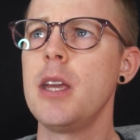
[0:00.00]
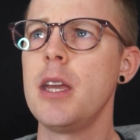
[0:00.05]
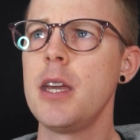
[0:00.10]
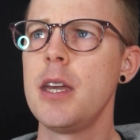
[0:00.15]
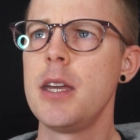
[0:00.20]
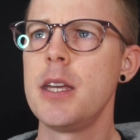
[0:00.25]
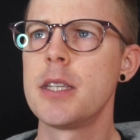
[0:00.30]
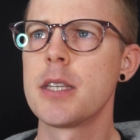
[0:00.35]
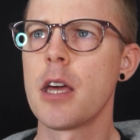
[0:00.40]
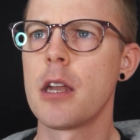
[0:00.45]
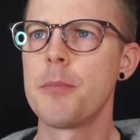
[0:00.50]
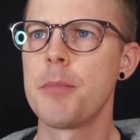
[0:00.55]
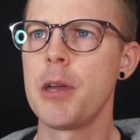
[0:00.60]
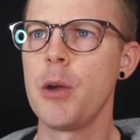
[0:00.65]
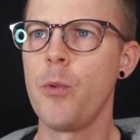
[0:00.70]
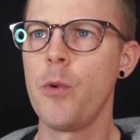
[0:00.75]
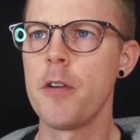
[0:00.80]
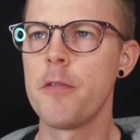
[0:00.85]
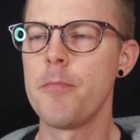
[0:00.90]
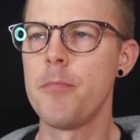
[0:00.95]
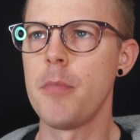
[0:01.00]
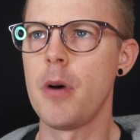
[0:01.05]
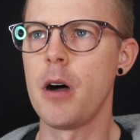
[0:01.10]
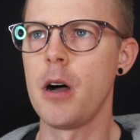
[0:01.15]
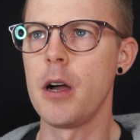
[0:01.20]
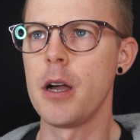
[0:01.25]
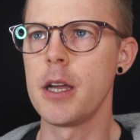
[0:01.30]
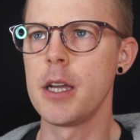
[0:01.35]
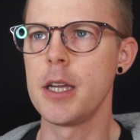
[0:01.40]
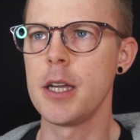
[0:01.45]
is going to be with
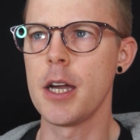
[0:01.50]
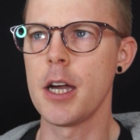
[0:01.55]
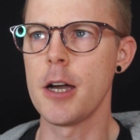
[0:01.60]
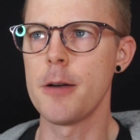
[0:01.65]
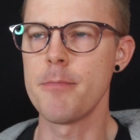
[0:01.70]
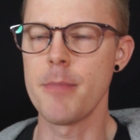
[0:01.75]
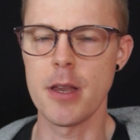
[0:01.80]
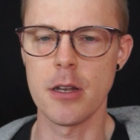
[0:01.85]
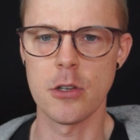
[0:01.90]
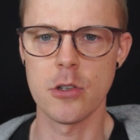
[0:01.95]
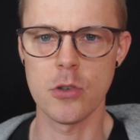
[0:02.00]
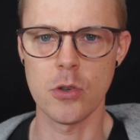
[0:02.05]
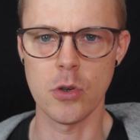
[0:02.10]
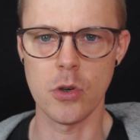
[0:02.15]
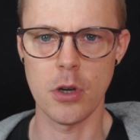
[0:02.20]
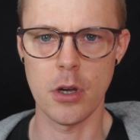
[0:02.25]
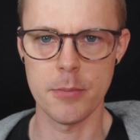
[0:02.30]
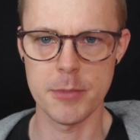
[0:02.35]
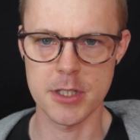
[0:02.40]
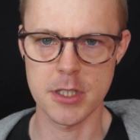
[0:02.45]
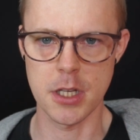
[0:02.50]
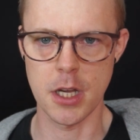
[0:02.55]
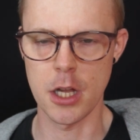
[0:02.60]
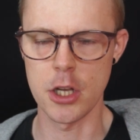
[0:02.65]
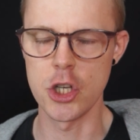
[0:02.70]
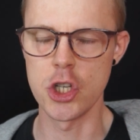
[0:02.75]
my mentor, Mr.